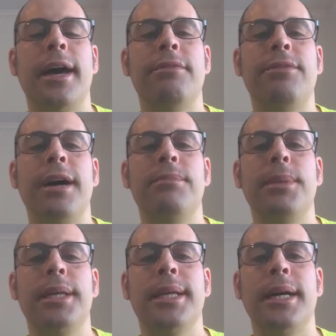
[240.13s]
have $5
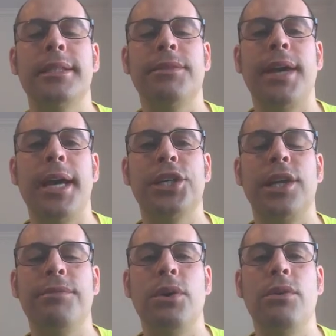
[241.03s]
million of cash
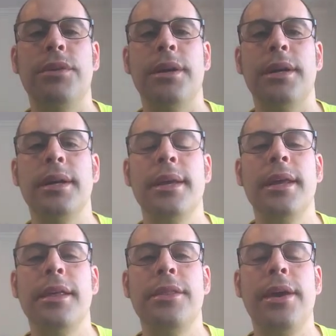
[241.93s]
left over.
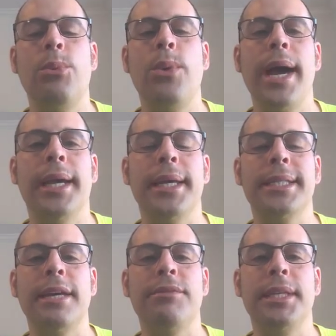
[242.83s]
Their WACC is
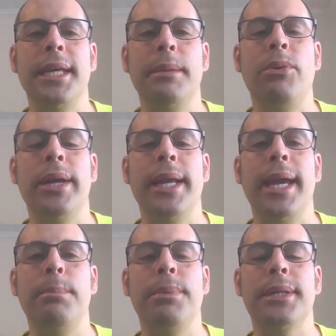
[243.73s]

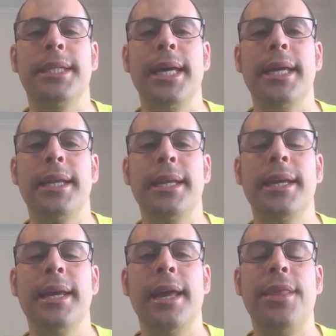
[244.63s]
17.8%,
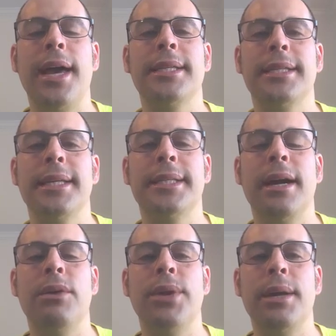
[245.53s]
and that's a
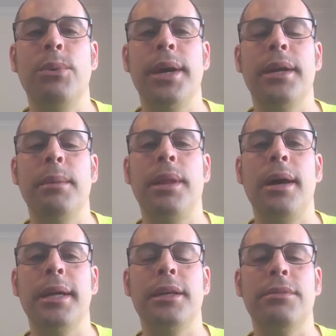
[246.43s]
discount rate we're going to
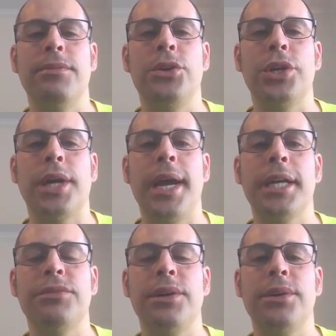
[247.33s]
apply to the future
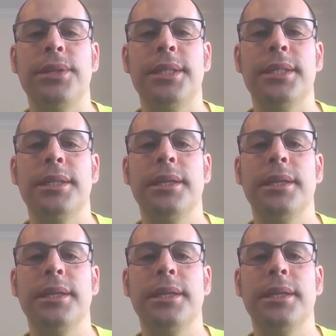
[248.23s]
cash flows.